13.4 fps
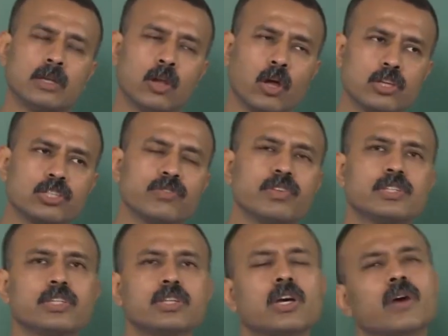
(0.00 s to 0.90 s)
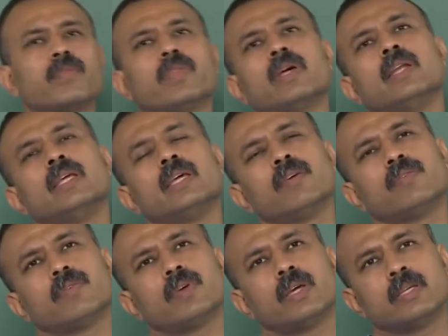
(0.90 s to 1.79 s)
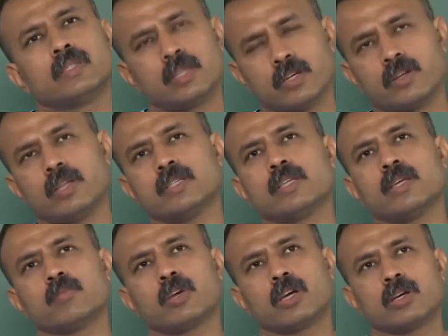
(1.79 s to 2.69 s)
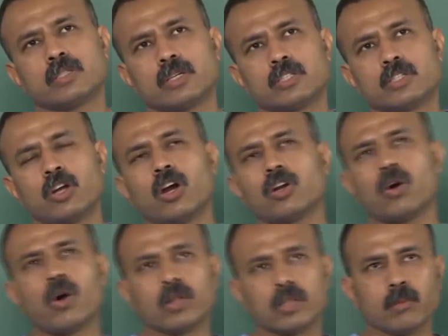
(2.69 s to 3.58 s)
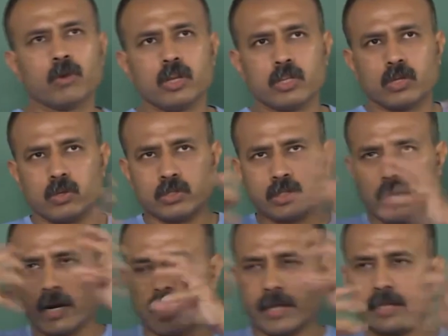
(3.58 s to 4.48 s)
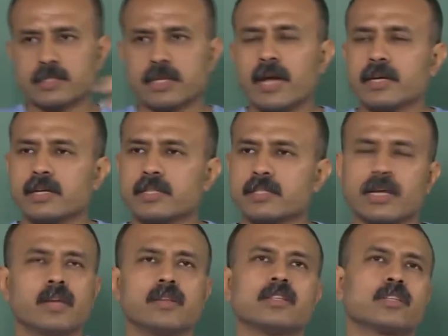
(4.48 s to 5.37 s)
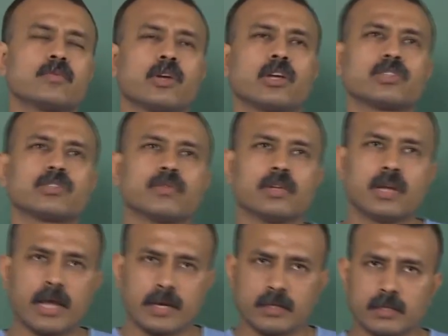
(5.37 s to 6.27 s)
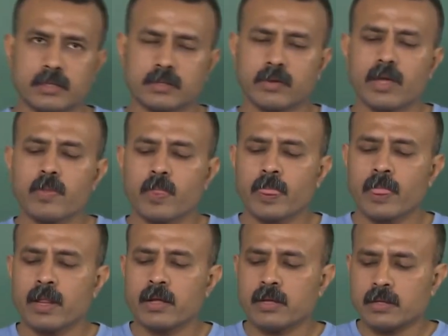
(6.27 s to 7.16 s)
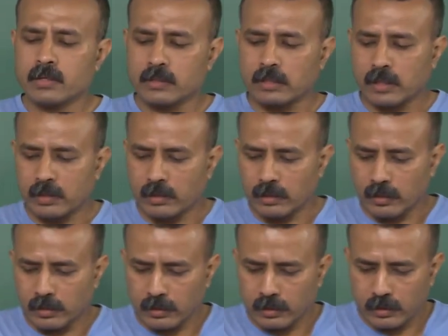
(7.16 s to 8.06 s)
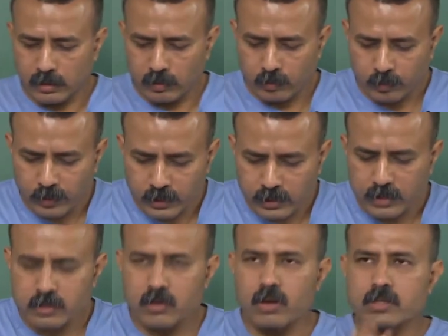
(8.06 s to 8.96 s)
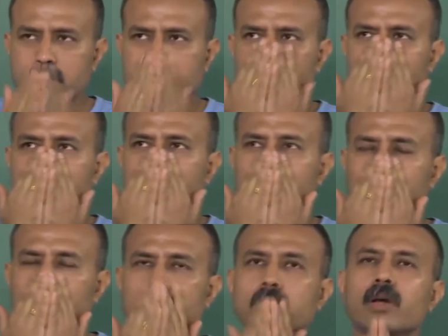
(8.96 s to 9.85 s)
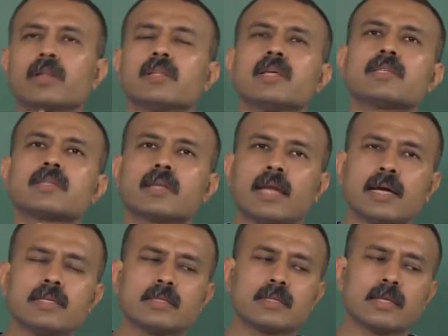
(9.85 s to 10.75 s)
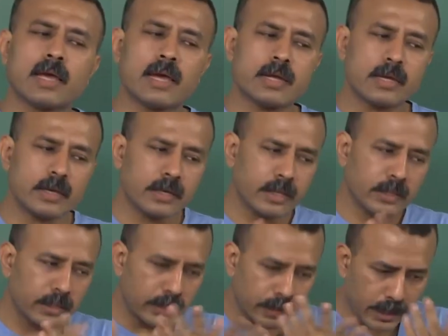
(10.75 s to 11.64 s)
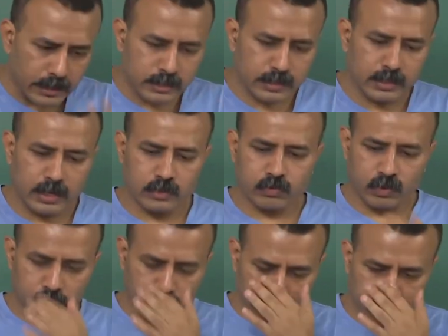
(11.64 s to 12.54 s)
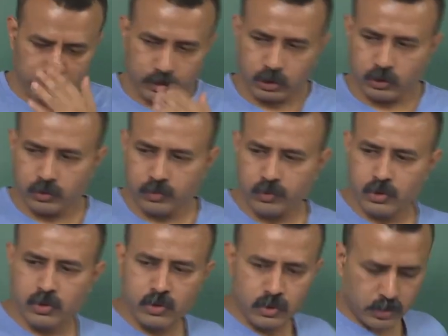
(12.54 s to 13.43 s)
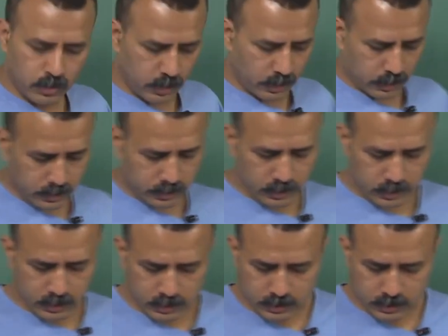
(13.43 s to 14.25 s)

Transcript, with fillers: the longevity of the leaf is increasing, because it's not all the molecules are at excited state just because of the light. Okay? So with this concept, I will close in on this class, and in the next class what we will do is,